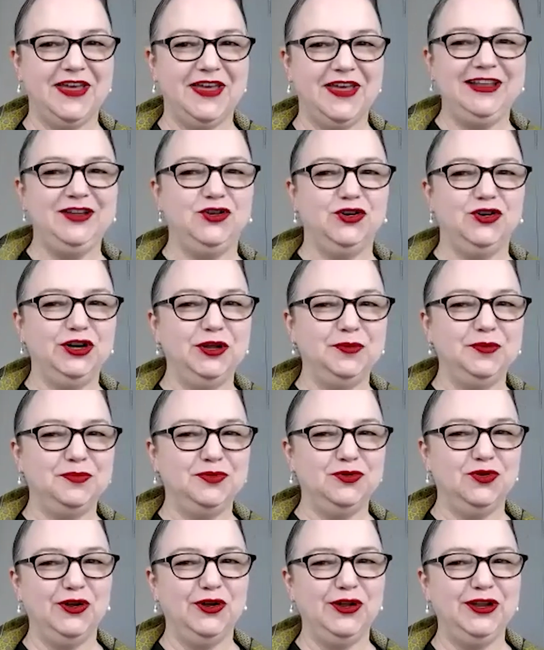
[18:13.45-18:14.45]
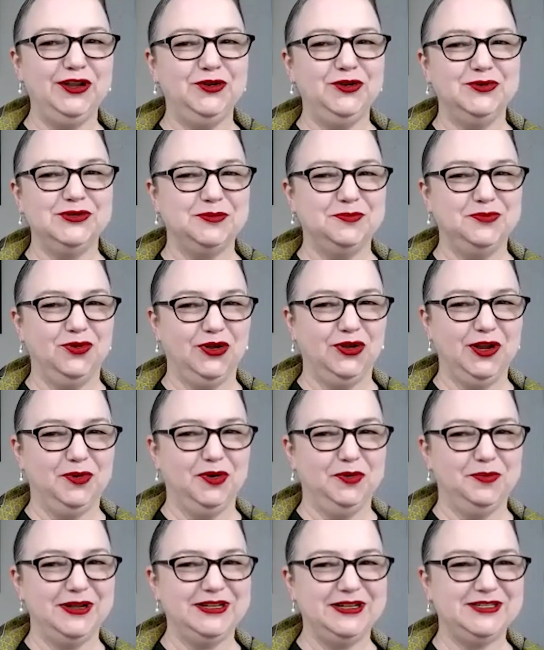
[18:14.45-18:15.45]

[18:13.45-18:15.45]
Any good employee who was employable